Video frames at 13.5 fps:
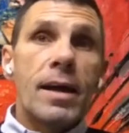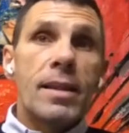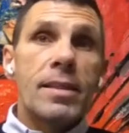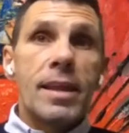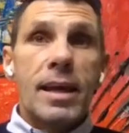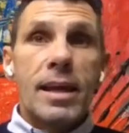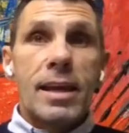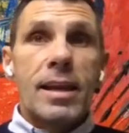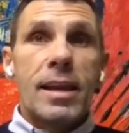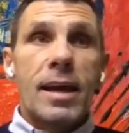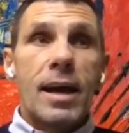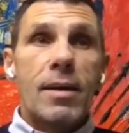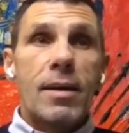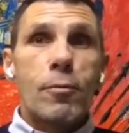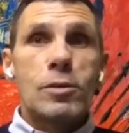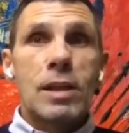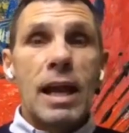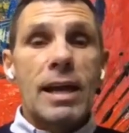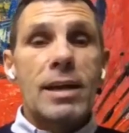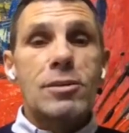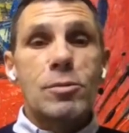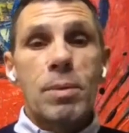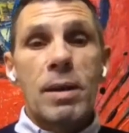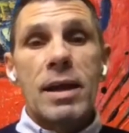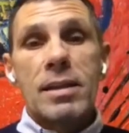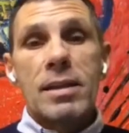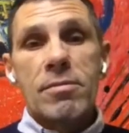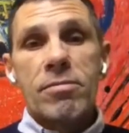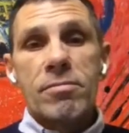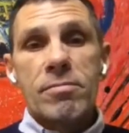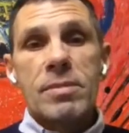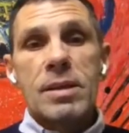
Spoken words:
And then I was lucky to play the